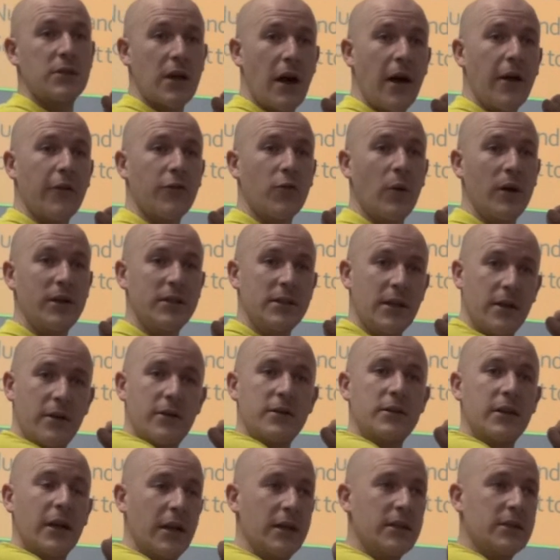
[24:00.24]
of science quite
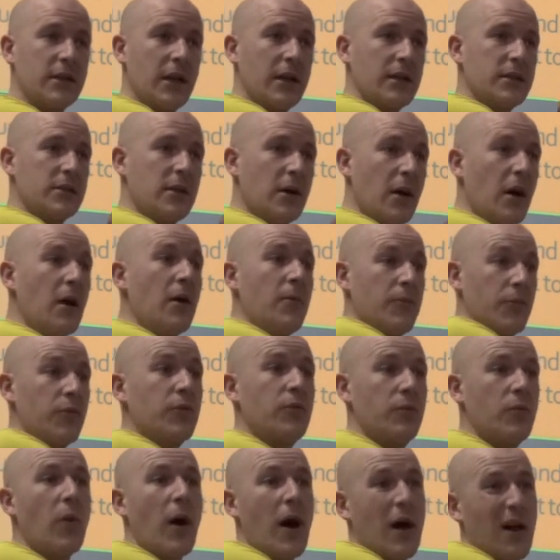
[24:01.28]
seriously, and it says,
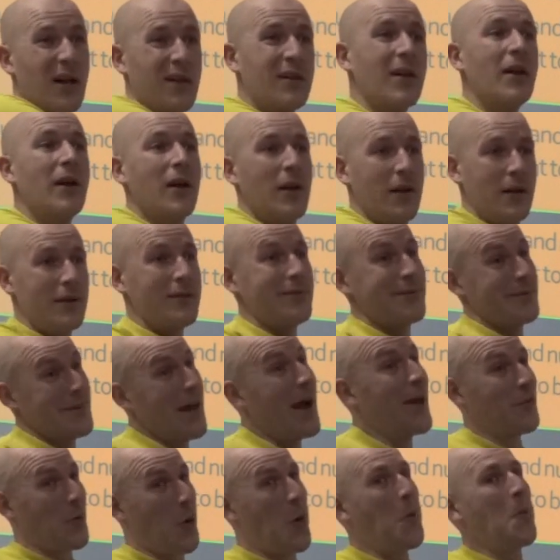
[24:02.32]
well,
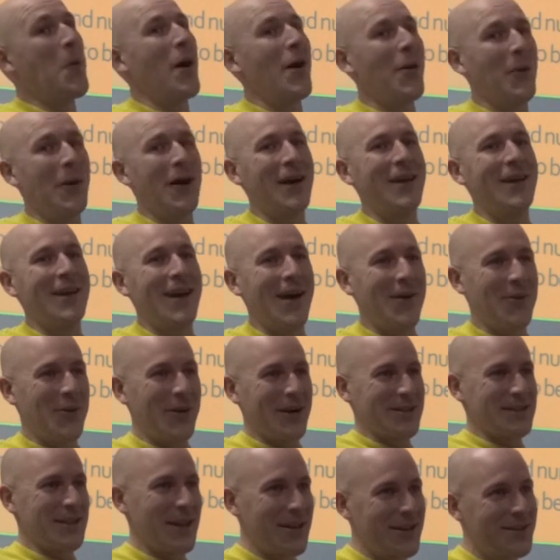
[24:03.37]
that's one way of working out what
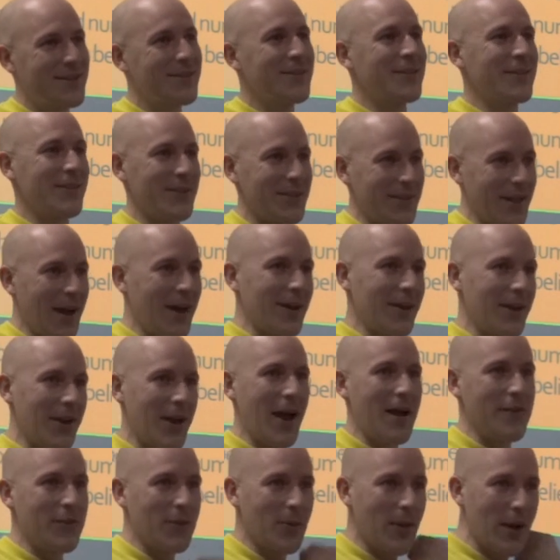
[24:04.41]
exists in that
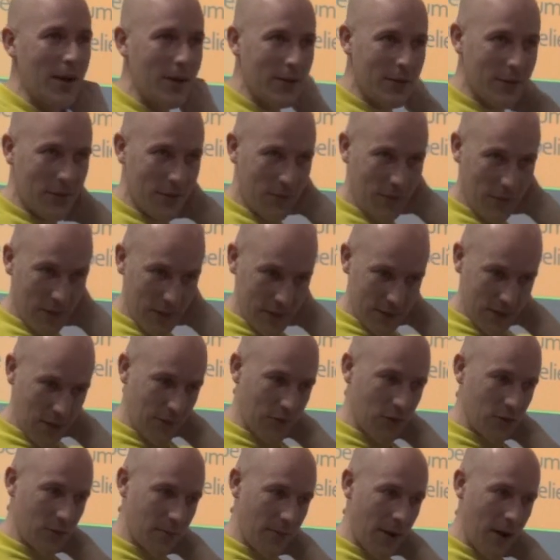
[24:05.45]
heavyweight
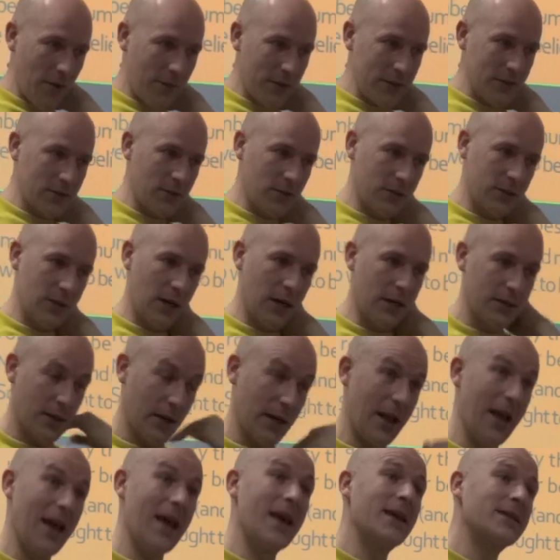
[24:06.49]
philosophical metaphysical task,
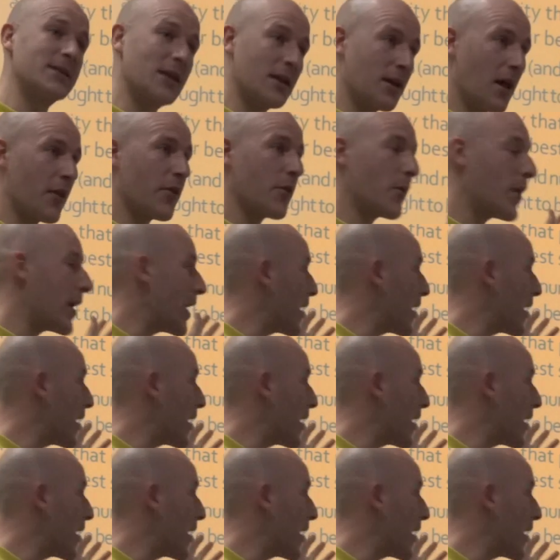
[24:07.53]
and here's another